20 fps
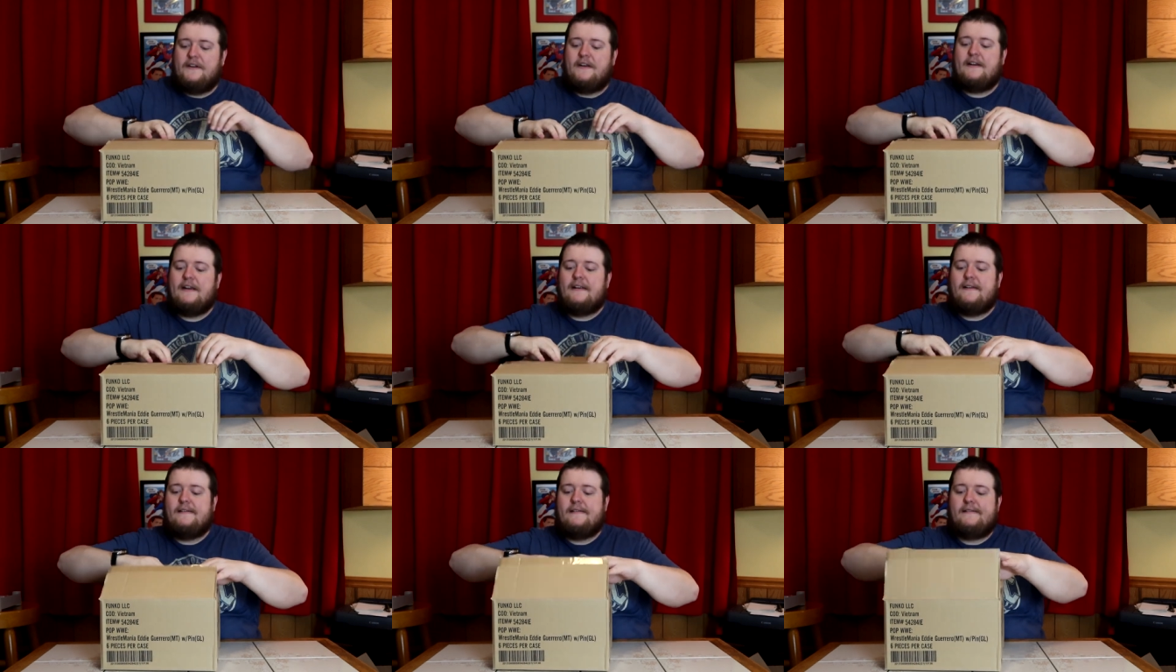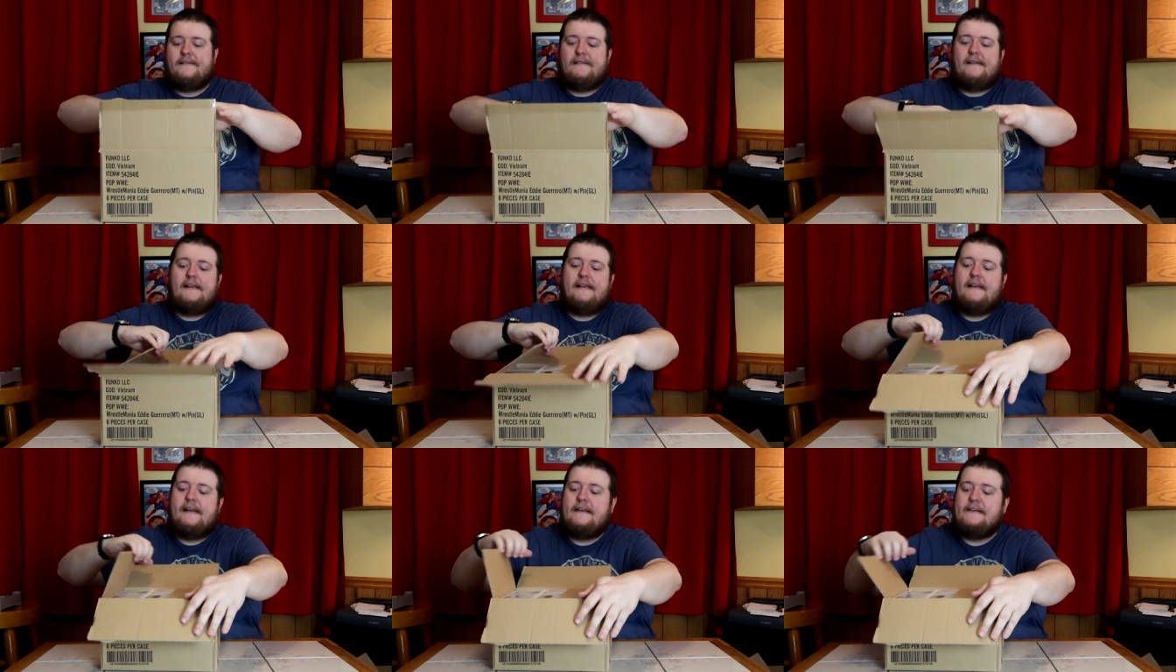All right.
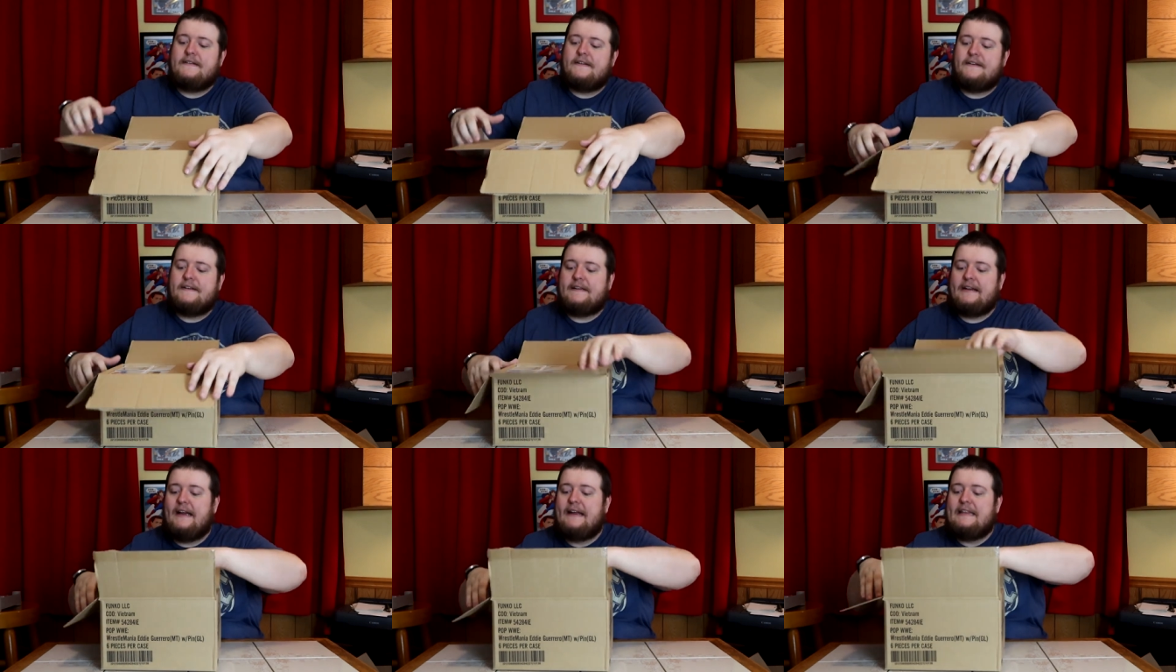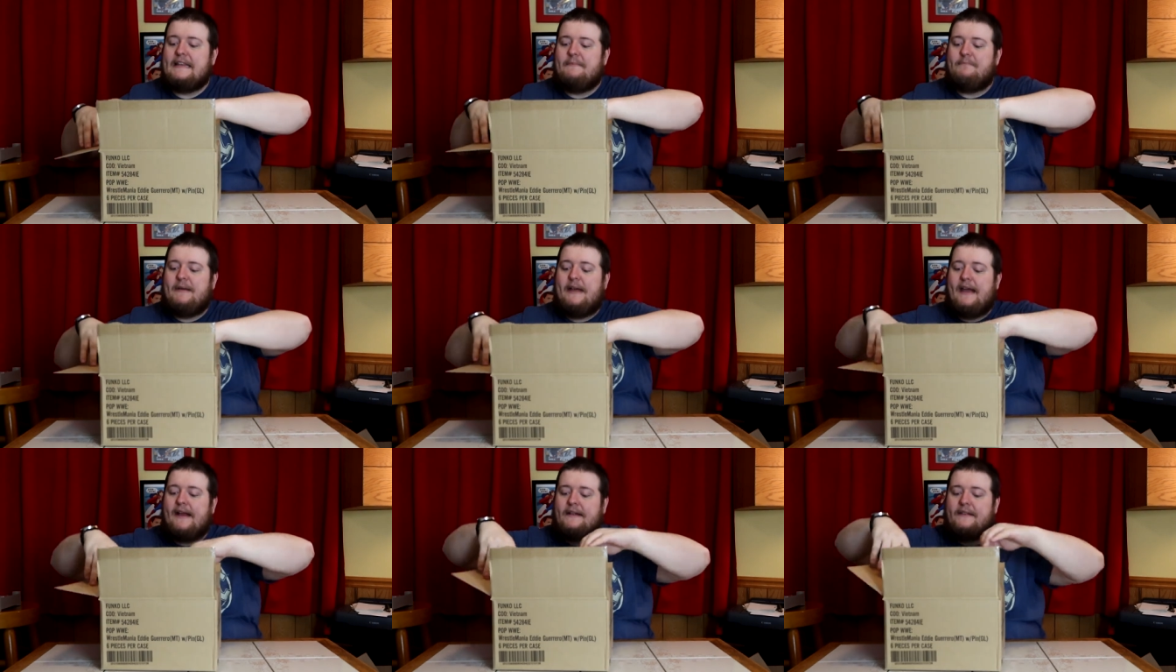These are tightly
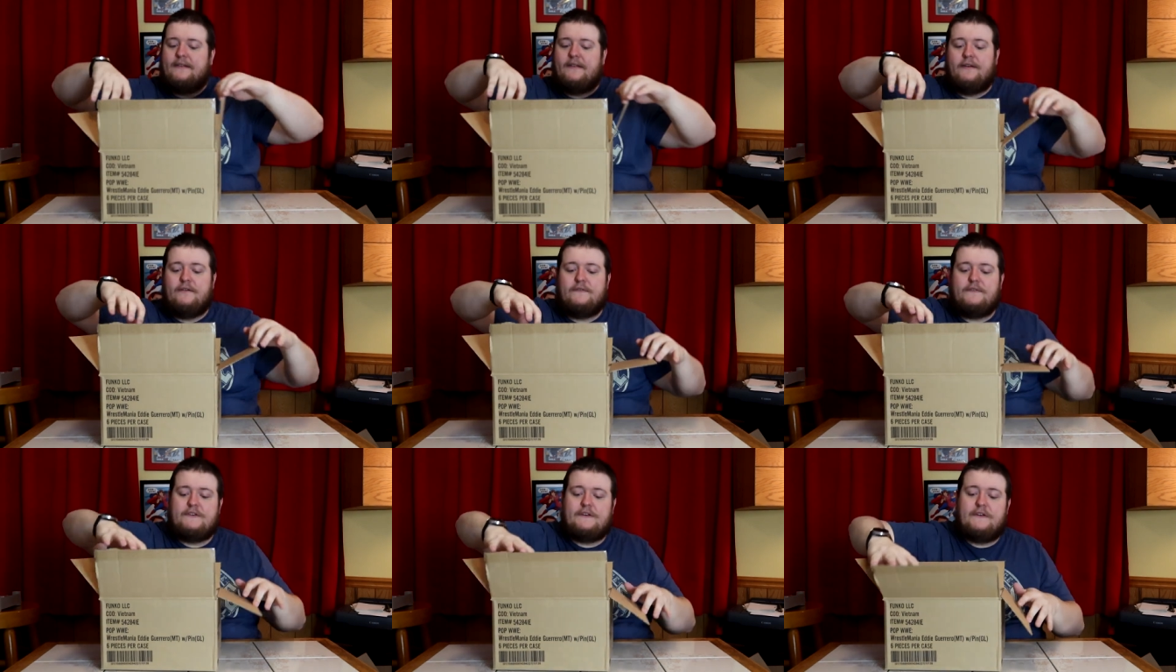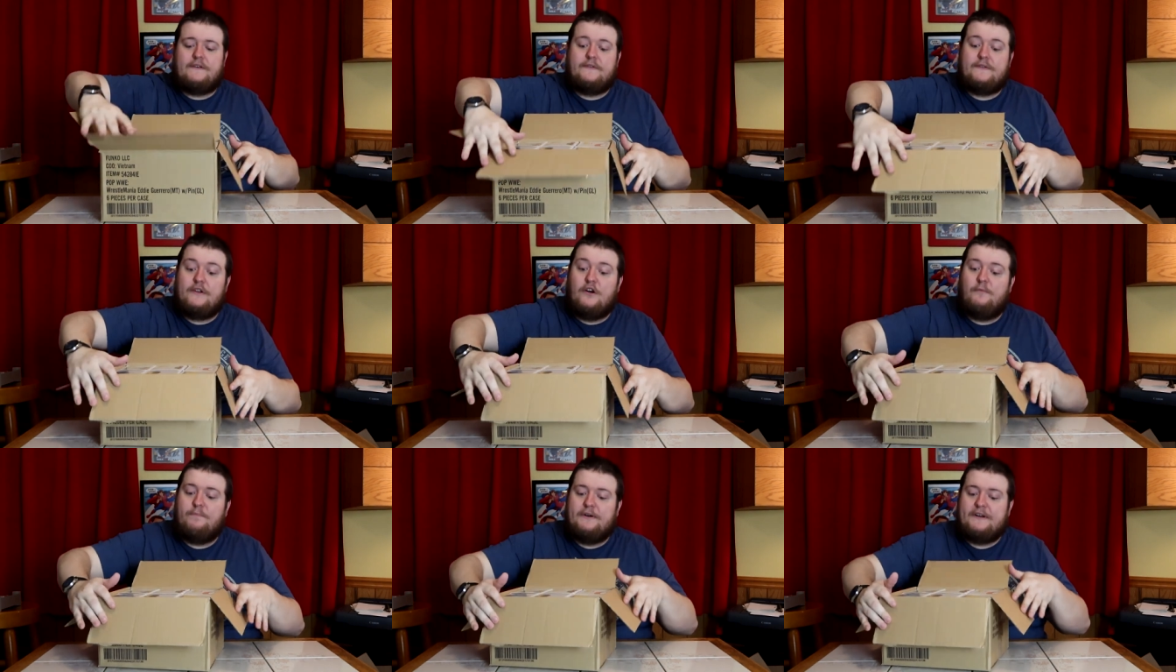packed, though, so
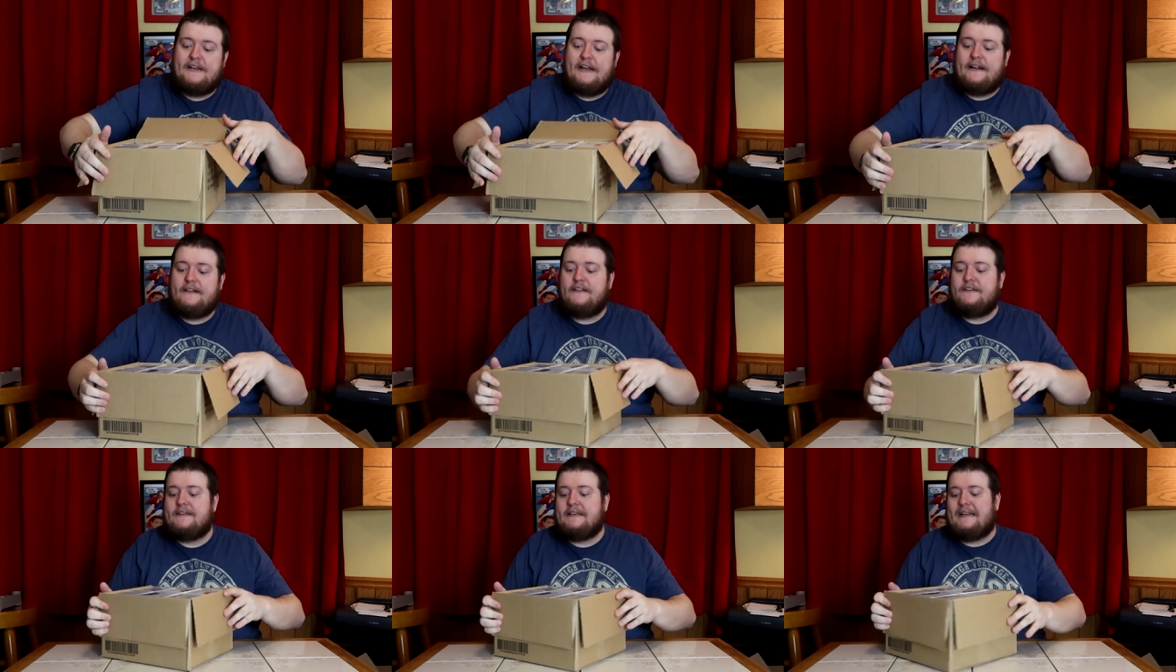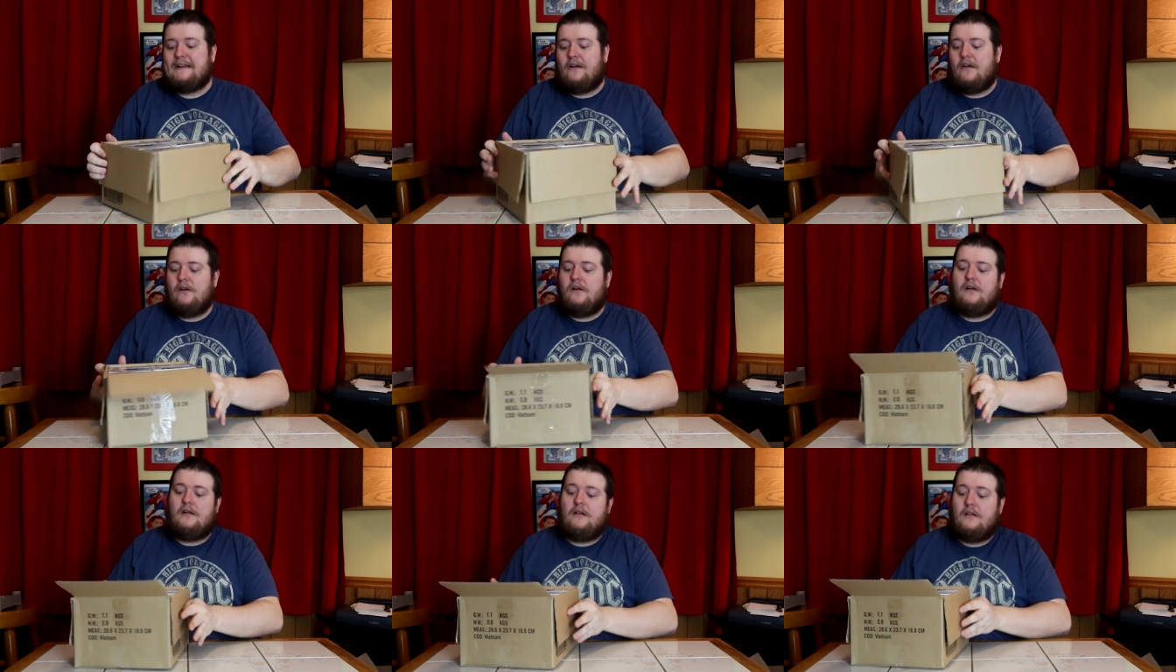no protectors at
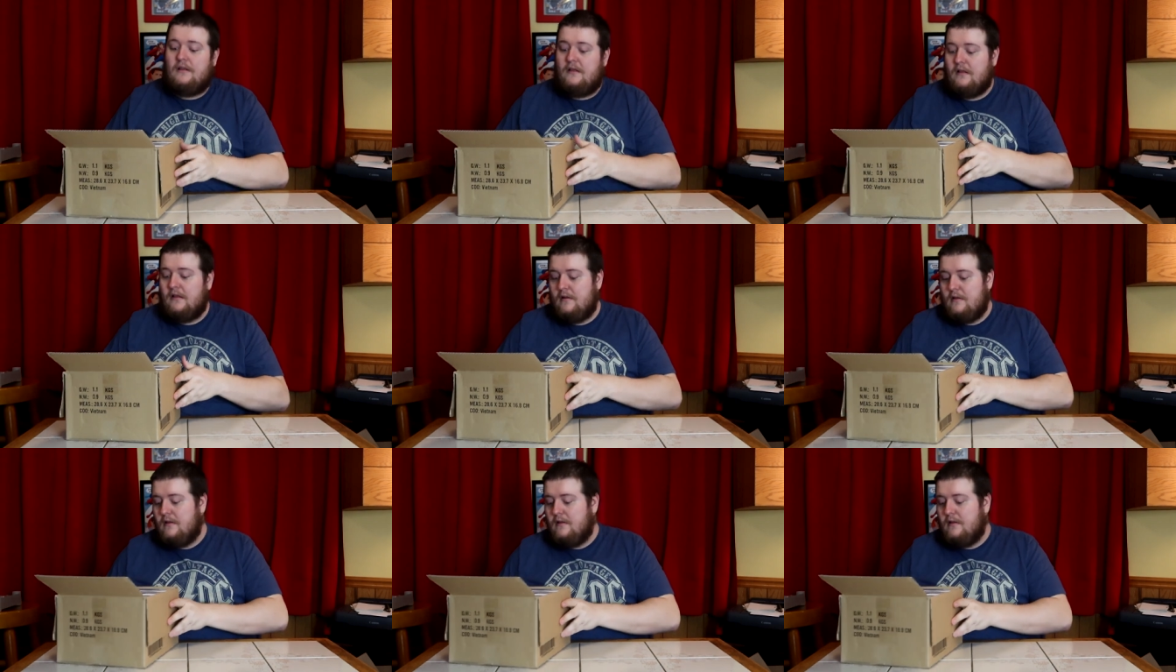all.